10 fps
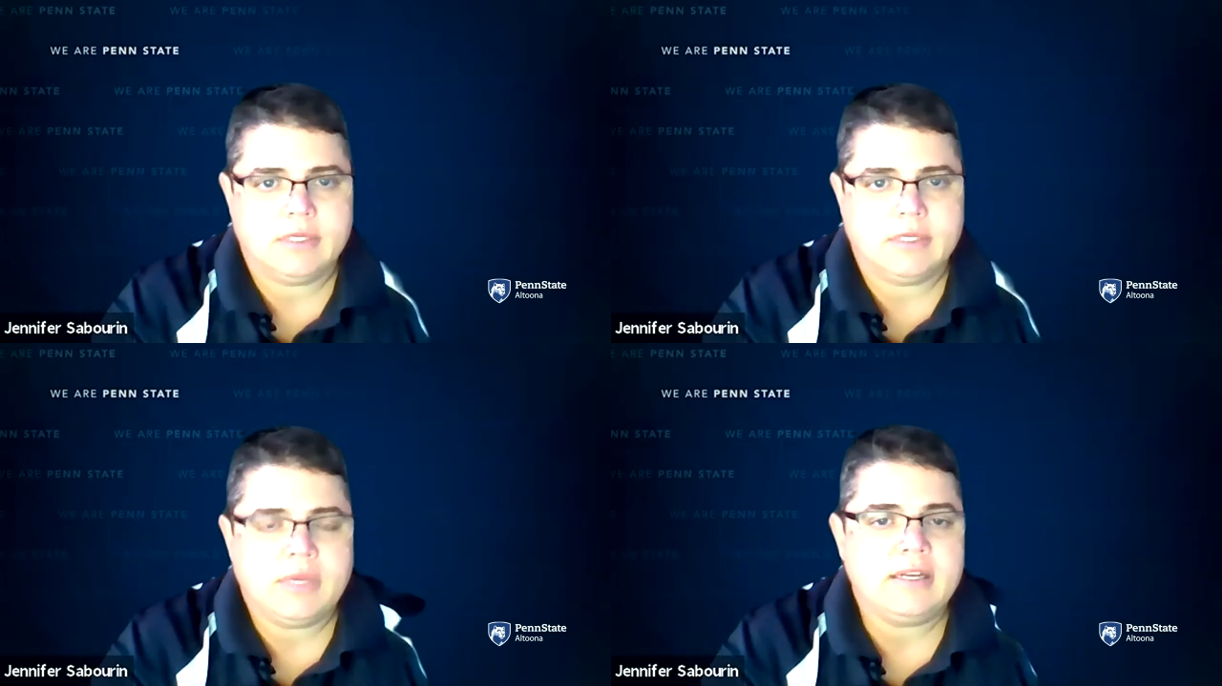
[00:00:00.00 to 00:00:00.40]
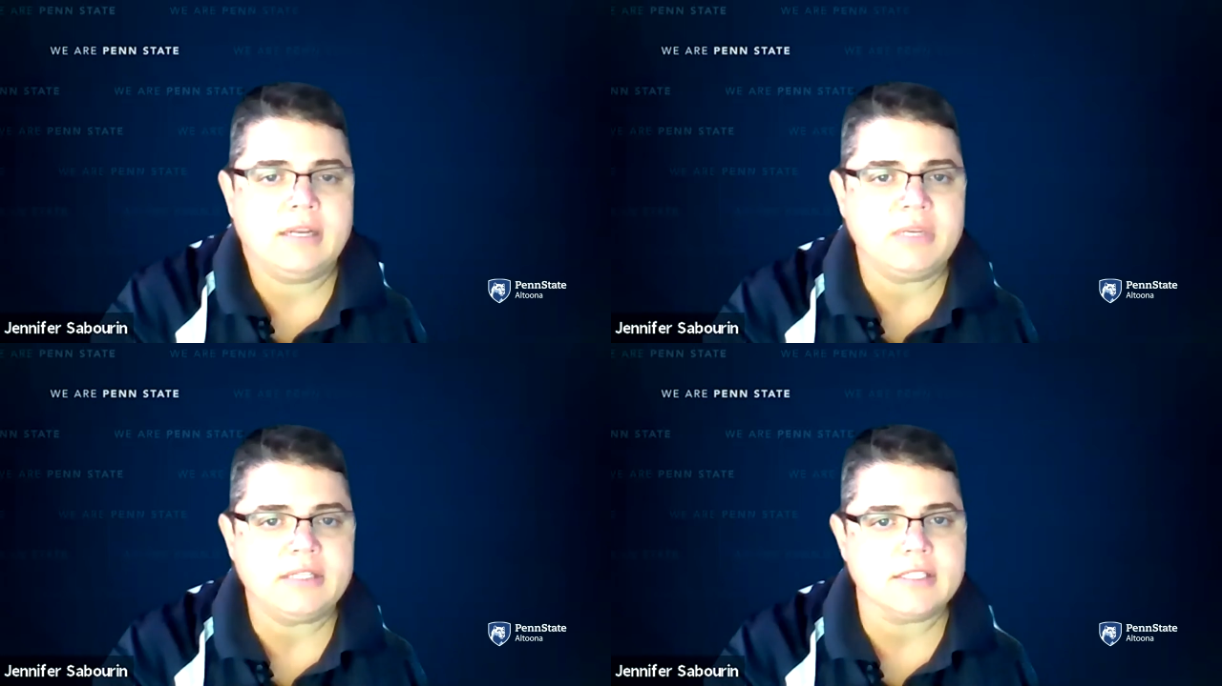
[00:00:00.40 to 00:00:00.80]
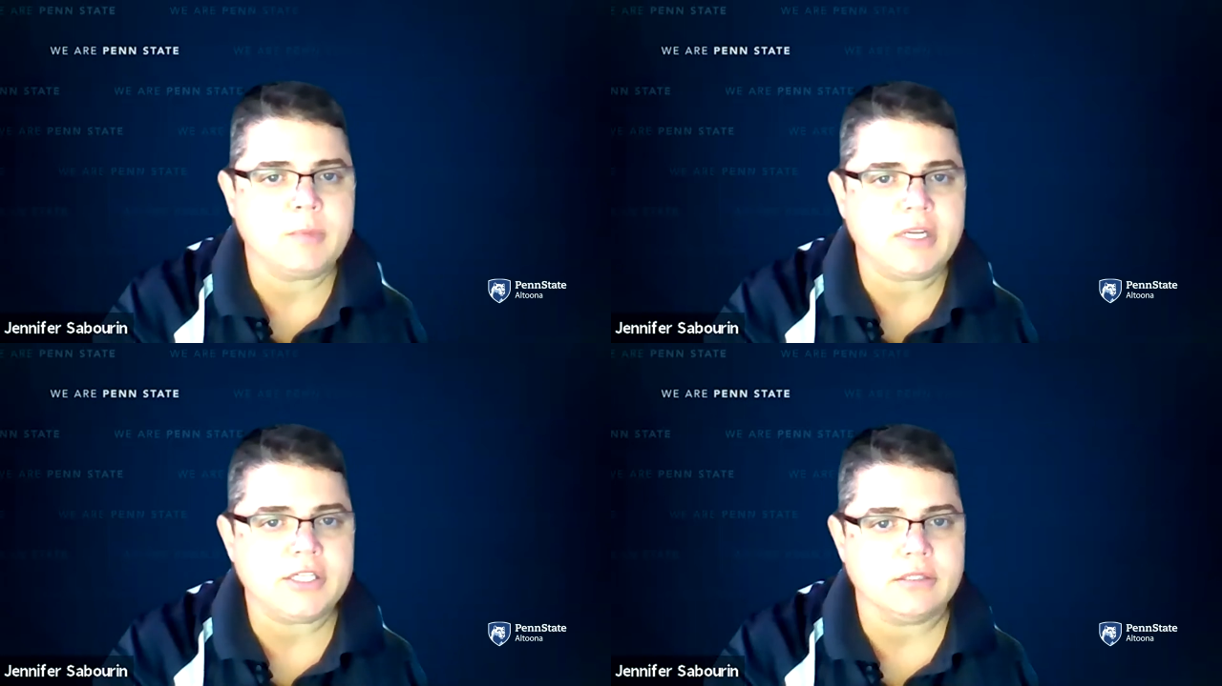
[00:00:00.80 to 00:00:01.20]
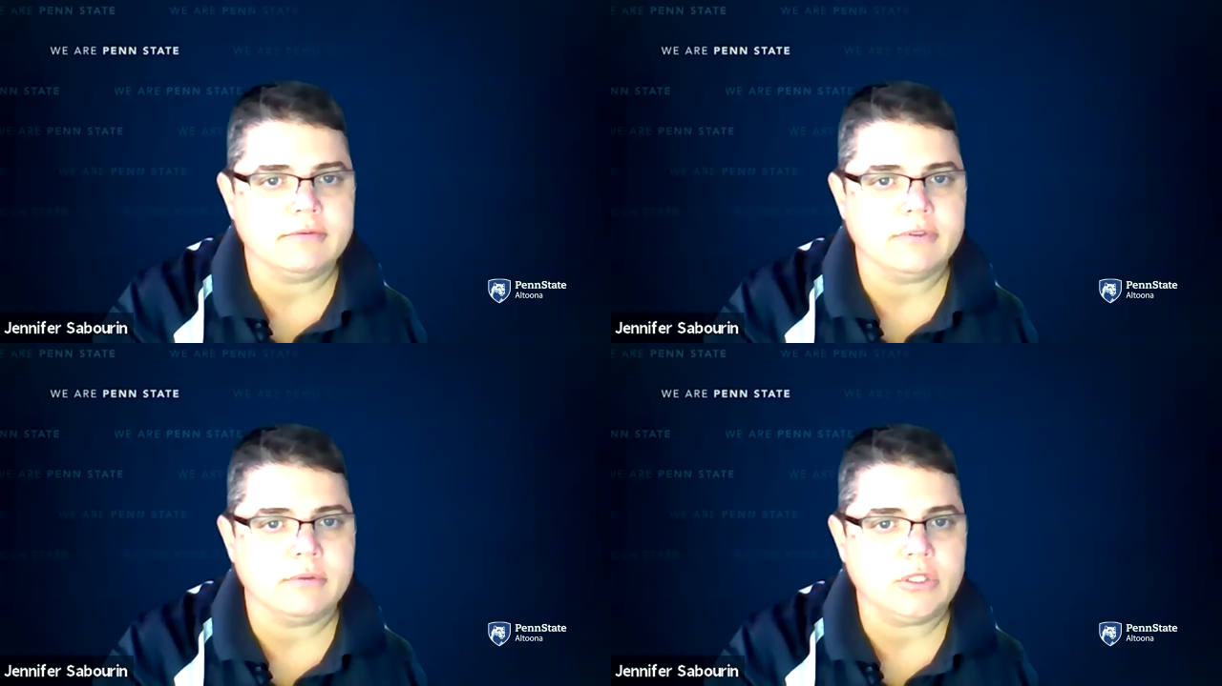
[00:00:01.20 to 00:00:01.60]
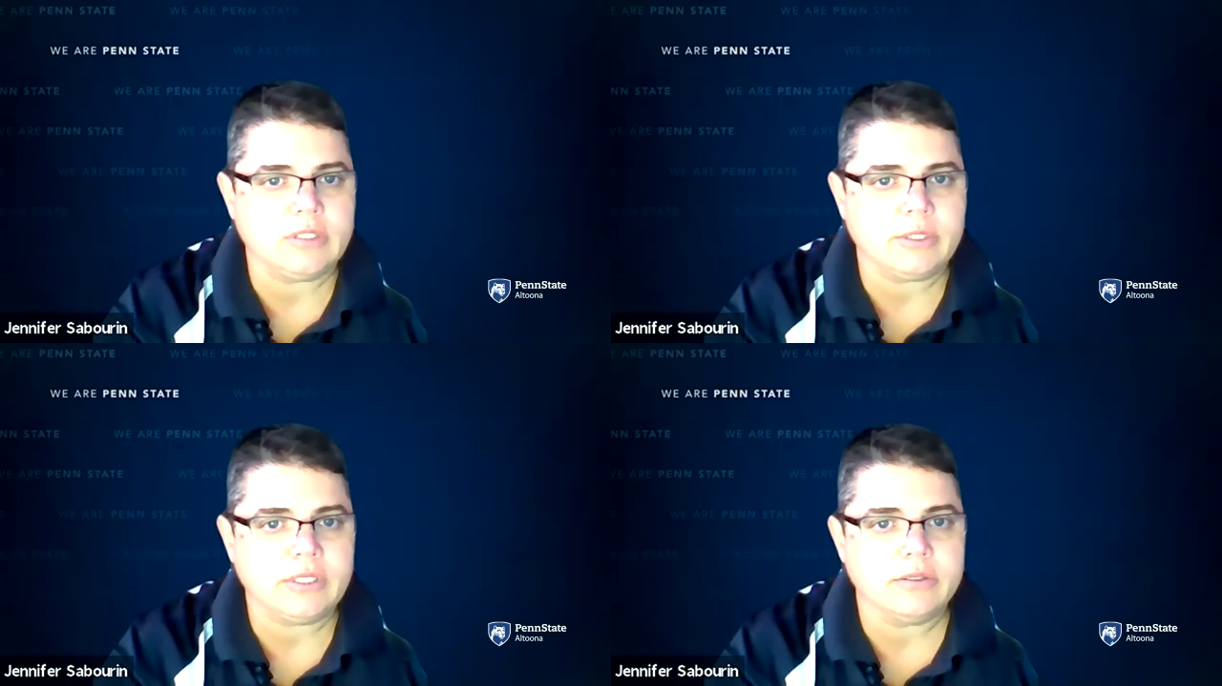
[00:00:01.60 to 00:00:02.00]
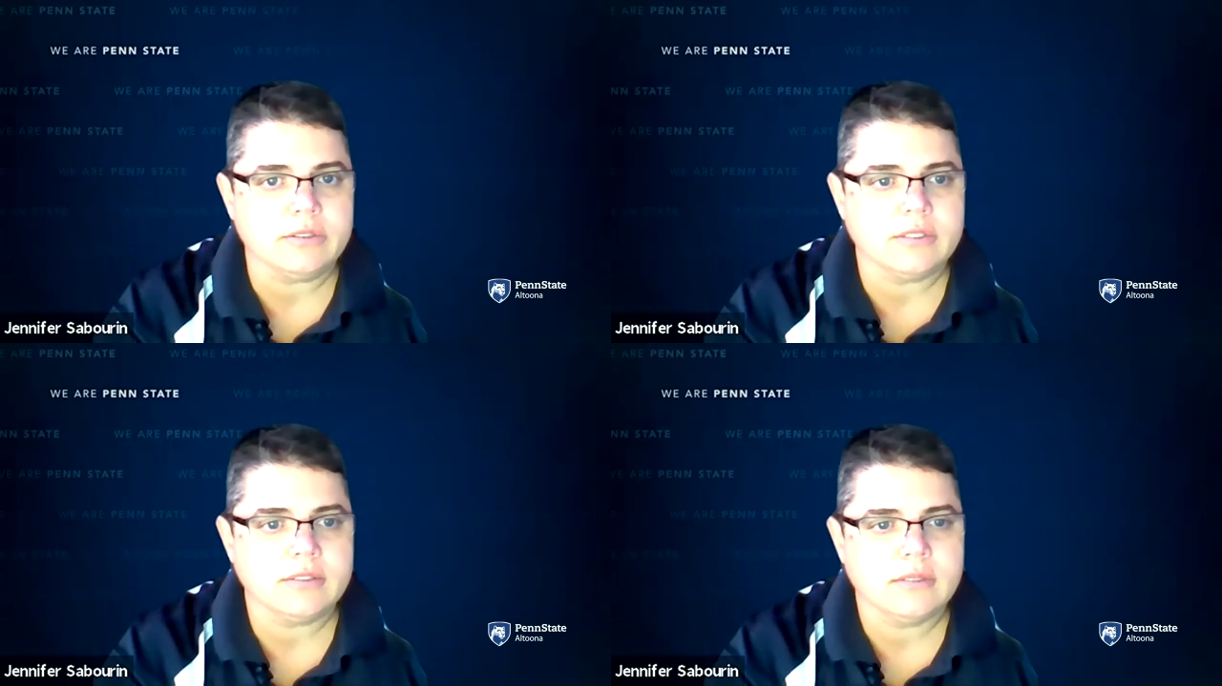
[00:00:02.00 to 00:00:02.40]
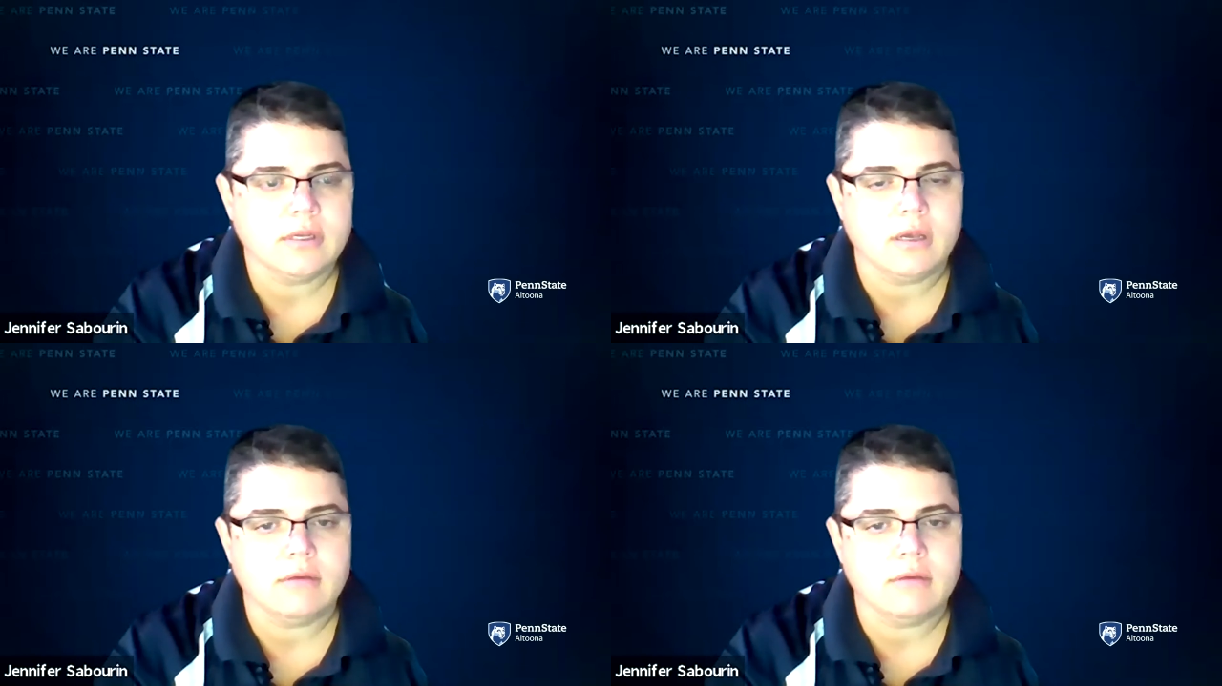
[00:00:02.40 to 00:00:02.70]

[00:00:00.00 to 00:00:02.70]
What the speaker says: ended up being suspension for multiple years